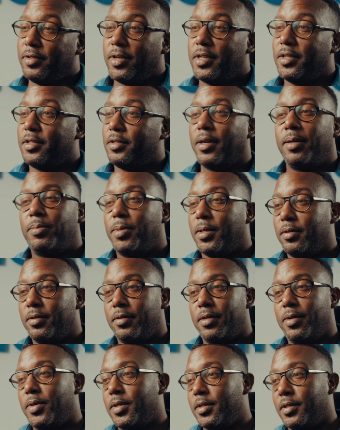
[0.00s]
Red Stripe. I don't
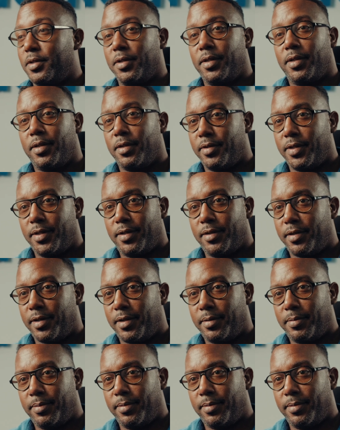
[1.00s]
know why I was drinking Red Stripe.